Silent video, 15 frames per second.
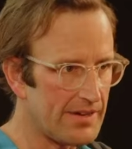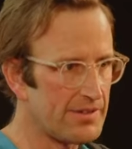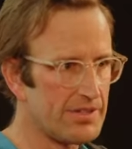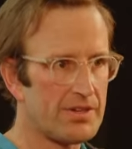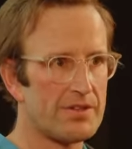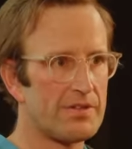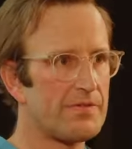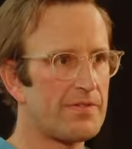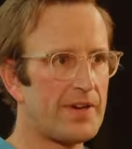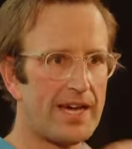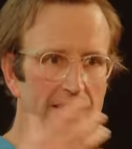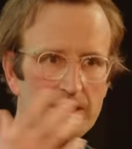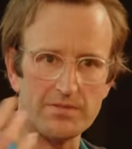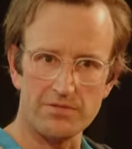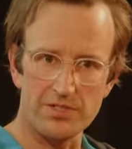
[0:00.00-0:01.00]
you know, the
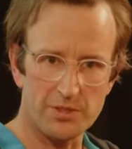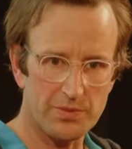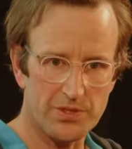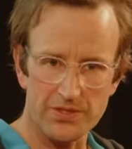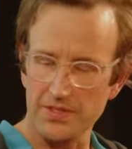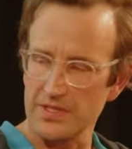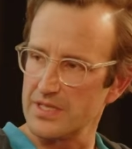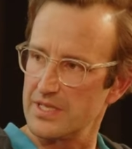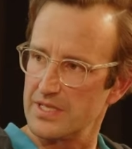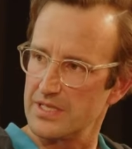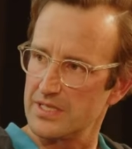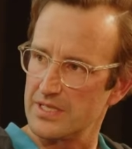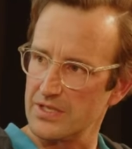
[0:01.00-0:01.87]
fan responses to